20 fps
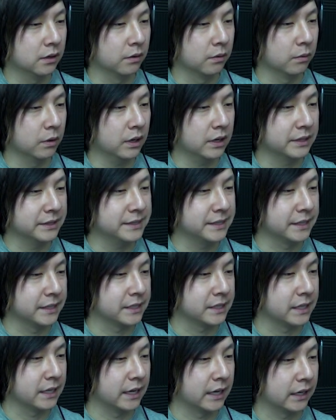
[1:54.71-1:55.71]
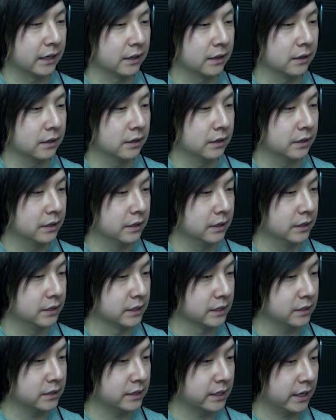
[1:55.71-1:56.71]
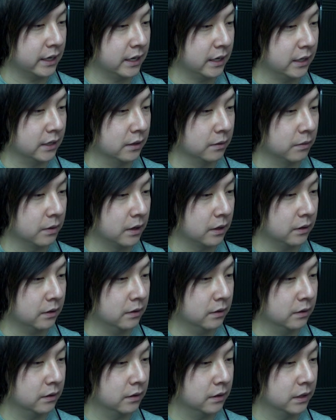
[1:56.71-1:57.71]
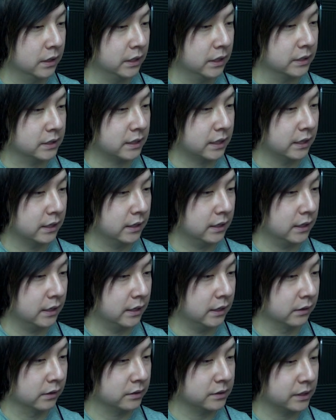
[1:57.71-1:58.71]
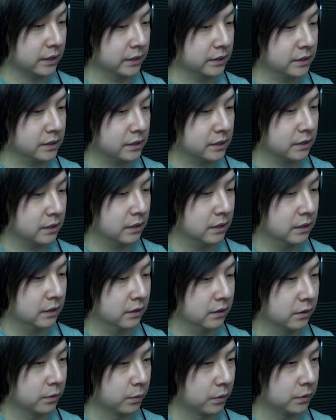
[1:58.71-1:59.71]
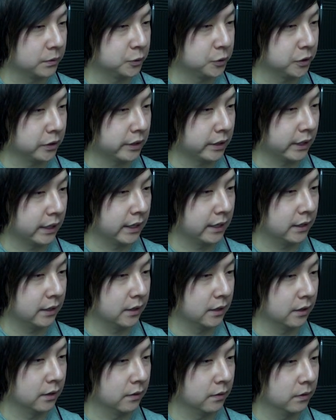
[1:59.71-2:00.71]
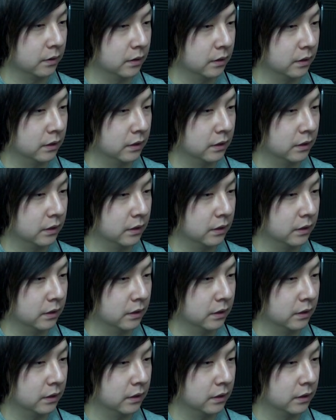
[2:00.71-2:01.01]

What is this thing? Is this sinking in the water? It's kind of, it looks like it's the world shook again. Uh-oh.